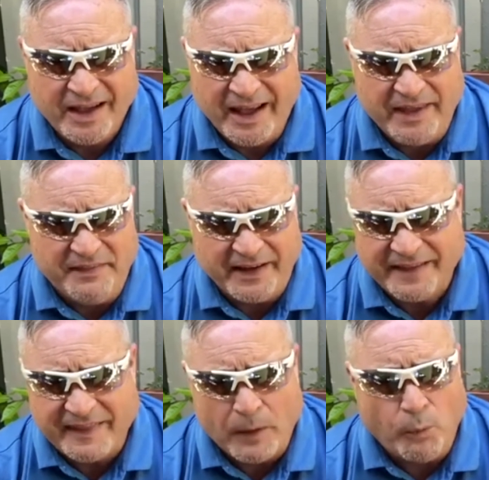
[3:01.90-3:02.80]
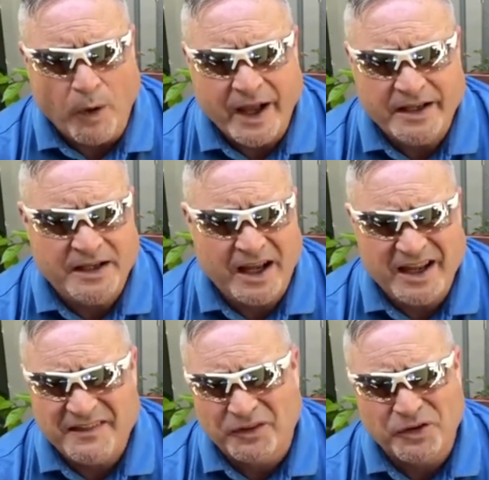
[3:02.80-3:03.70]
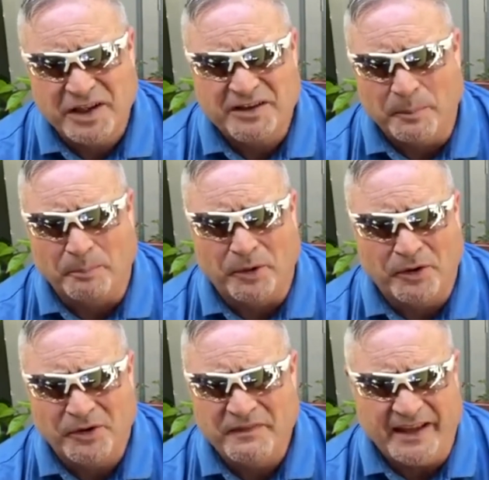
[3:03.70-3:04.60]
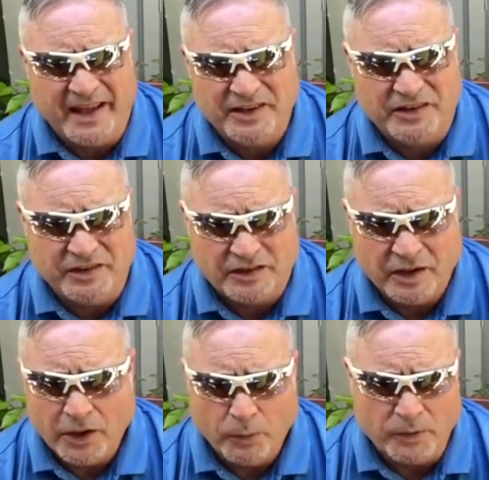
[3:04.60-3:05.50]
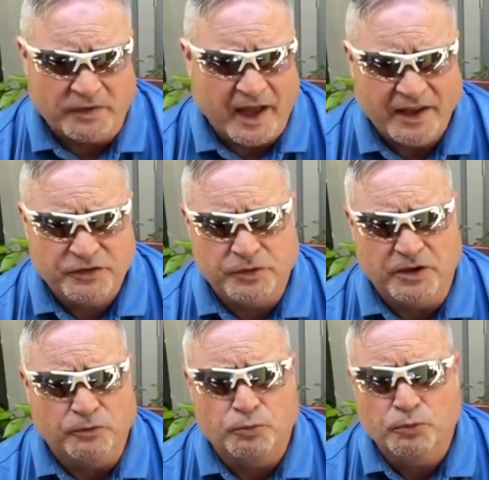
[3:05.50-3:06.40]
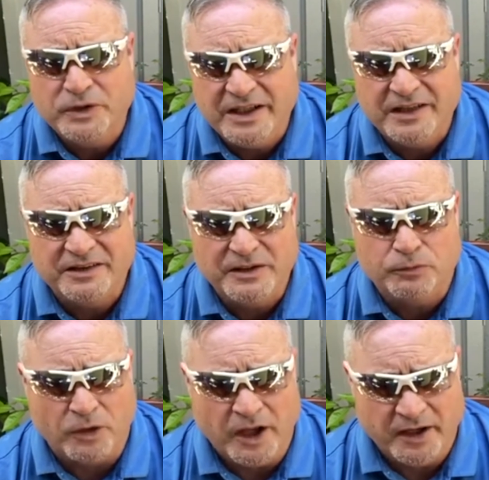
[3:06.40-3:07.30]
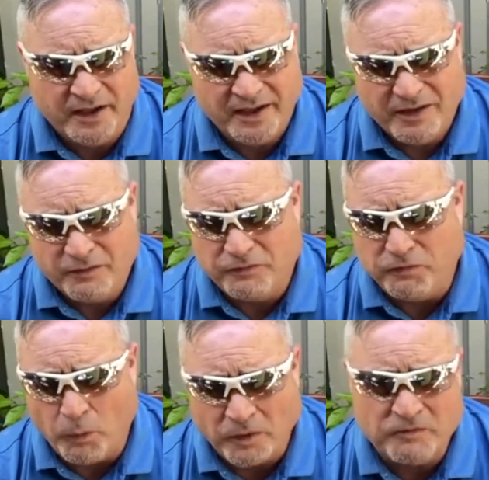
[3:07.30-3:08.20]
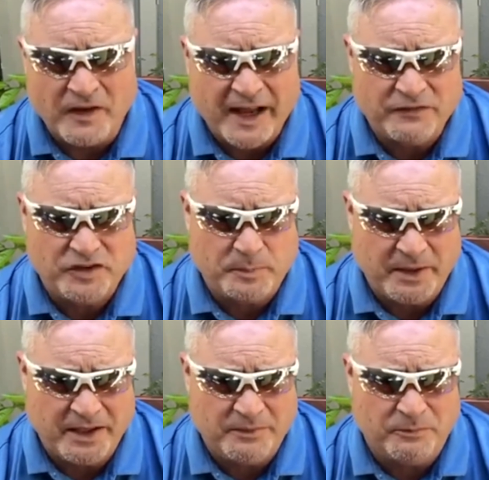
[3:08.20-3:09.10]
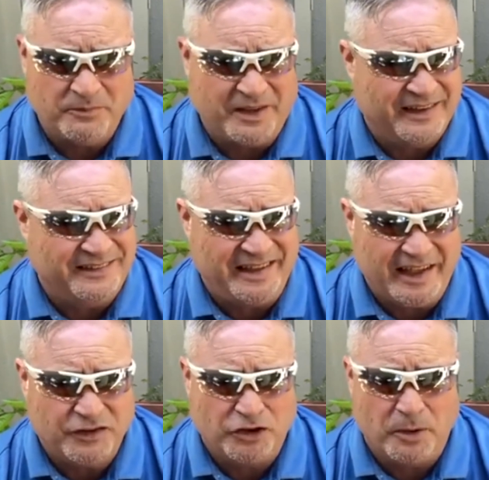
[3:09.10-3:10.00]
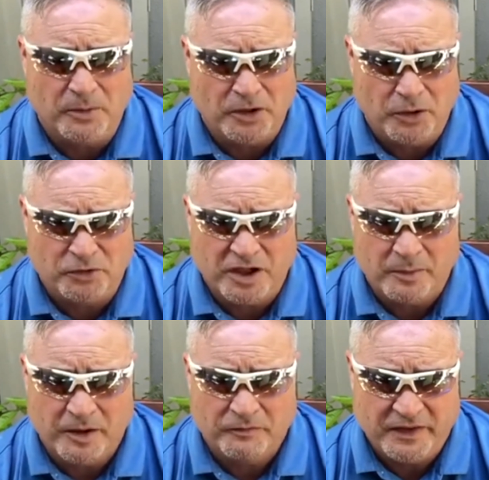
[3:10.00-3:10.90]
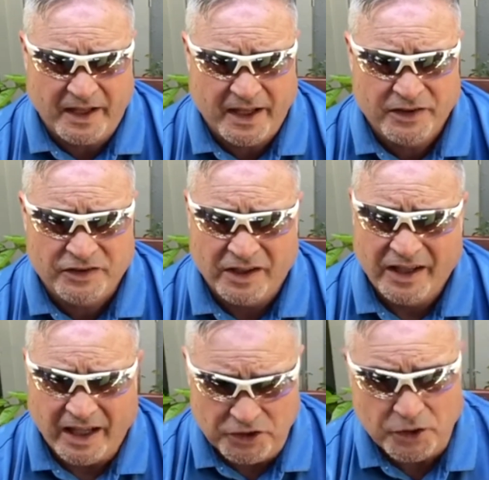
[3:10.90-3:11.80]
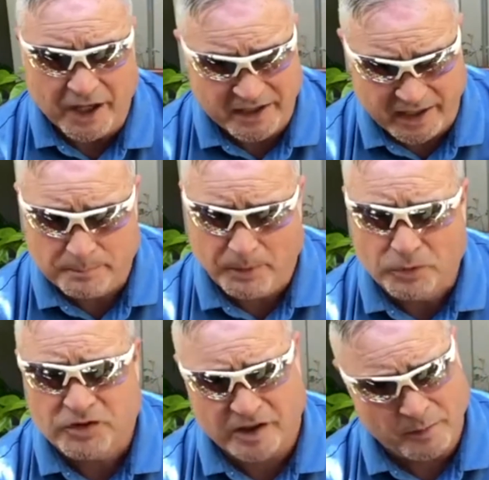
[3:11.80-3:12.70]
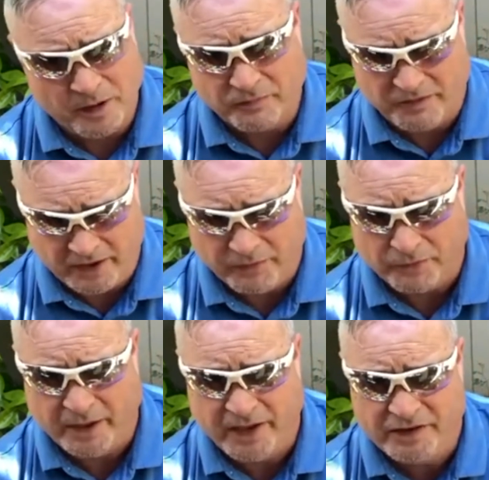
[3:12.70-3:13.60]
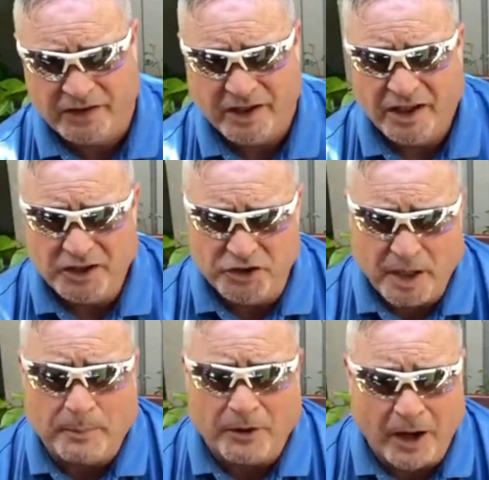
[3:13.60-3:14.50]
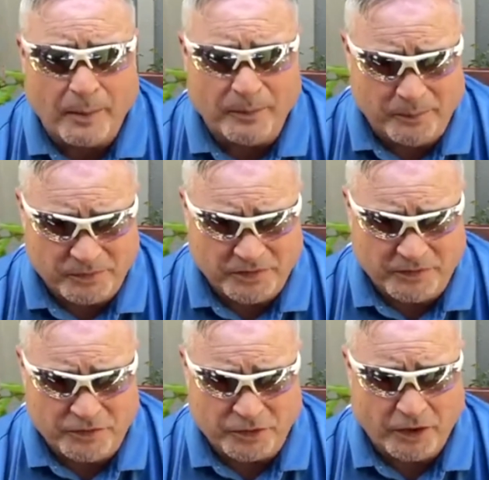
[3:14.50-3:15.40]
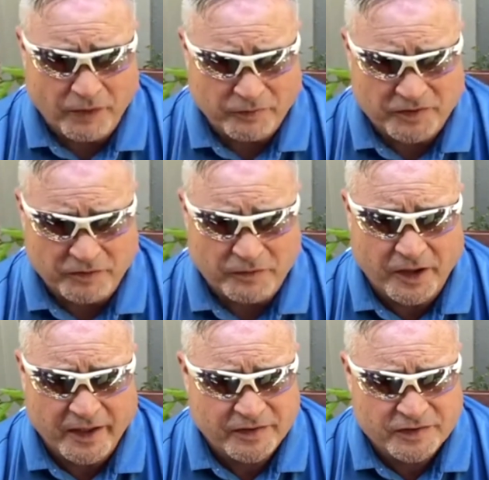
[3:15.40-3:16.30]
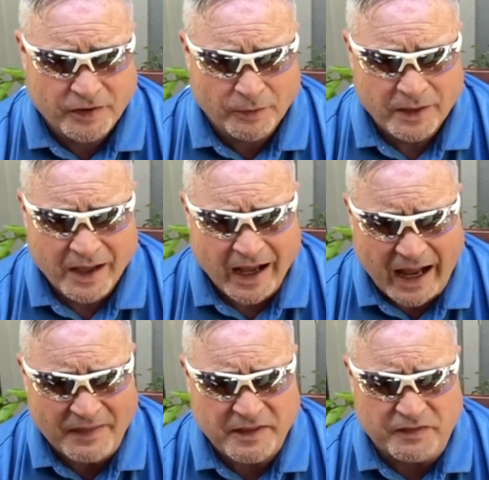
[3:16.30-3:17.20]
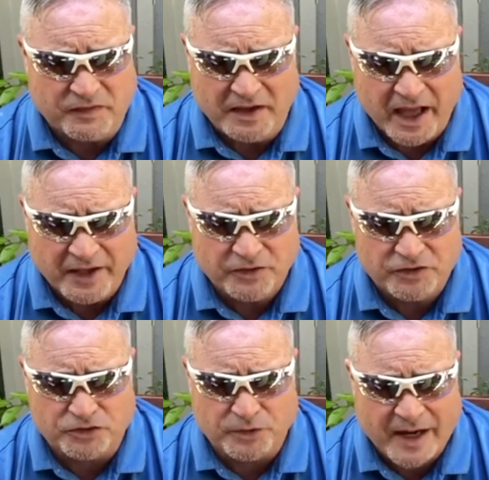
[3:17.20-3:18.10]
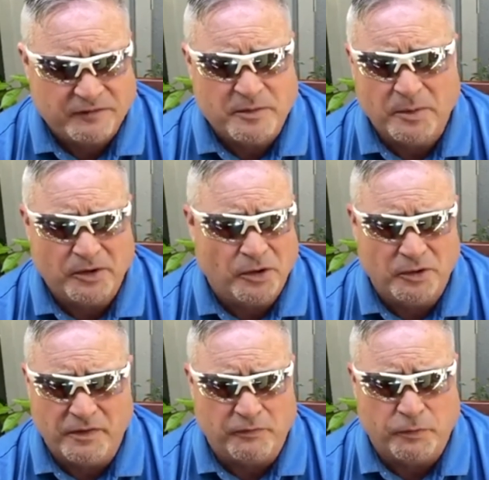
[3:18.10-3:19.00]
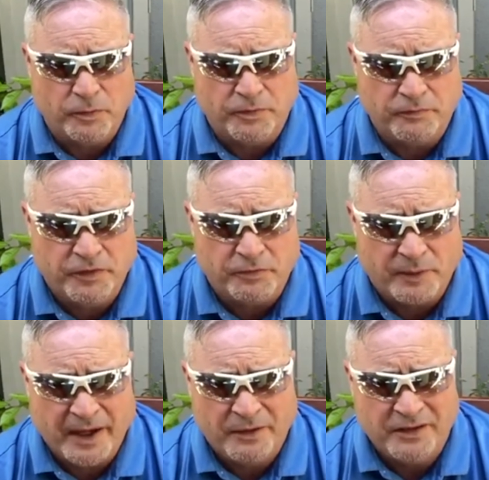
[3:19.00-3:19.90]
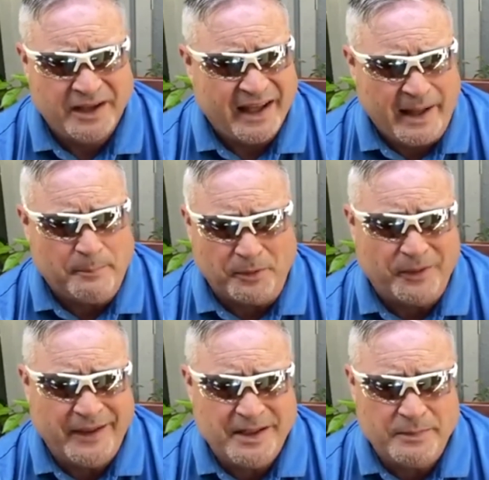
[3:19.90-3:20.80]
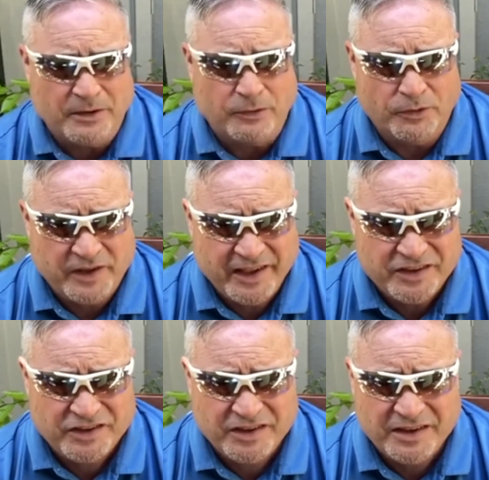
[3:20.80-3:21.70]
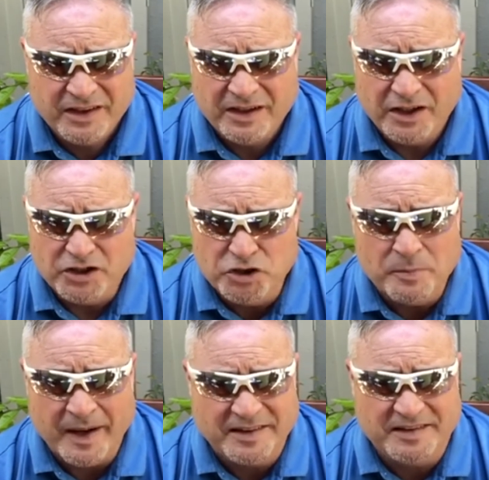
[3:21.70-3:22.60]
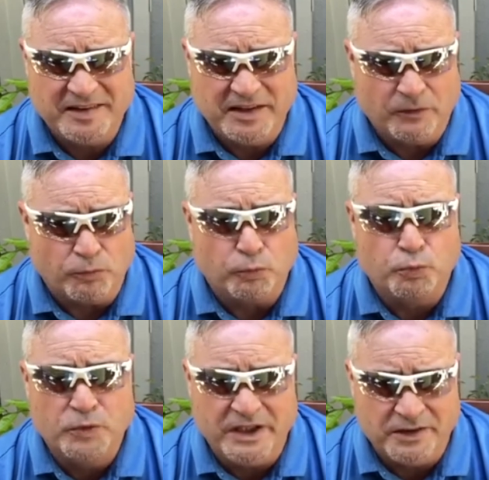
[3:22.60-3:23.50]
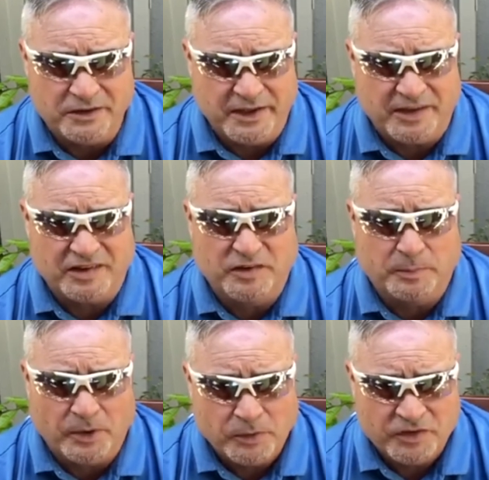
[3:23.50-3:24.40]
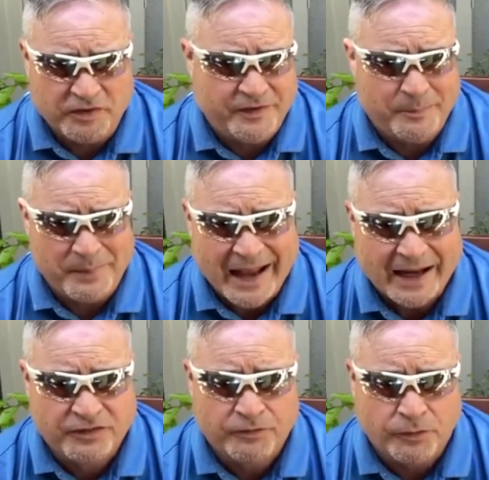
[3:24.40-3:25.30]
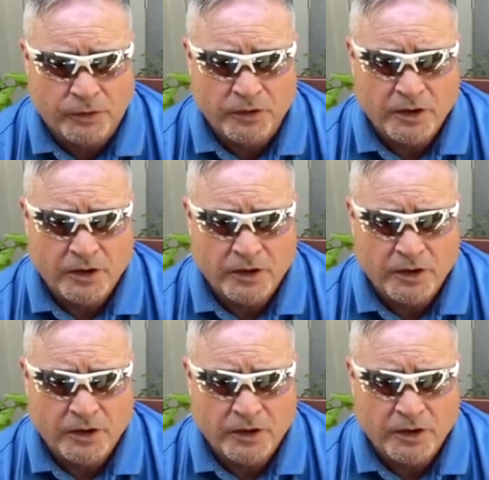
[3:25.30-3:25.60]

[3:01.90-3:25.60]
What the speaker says: and they get that wide nine. They're looking to burn the edges with guys who can really run. 4.5 speed, Deangelo Malone coming off the edge, and you got Nick Bosa coming off the other edge. You got problems if you're an offensive line. So I think if the Niners drafted Malone in the fourth or fifth round and played him in a rotation, you might see a really explosive, impactful